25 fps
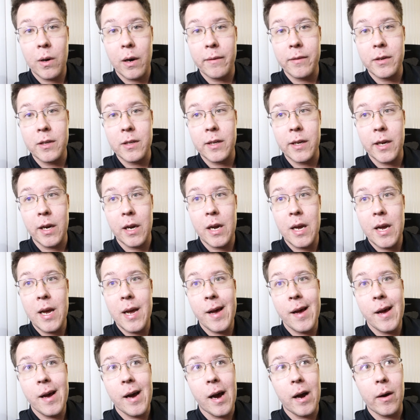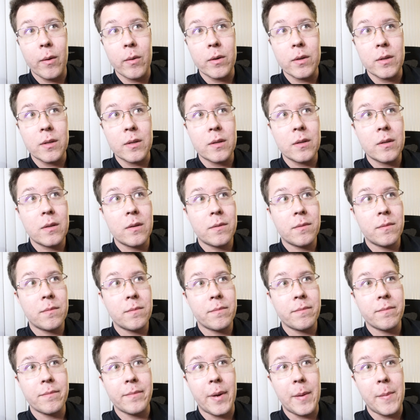Obviously, I was
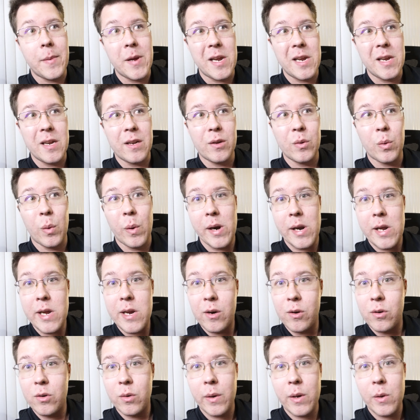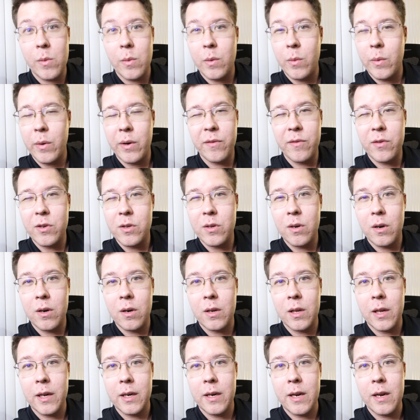maybe 20 or 21 when I first
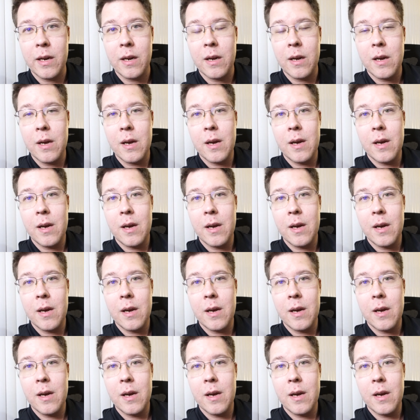started collecting.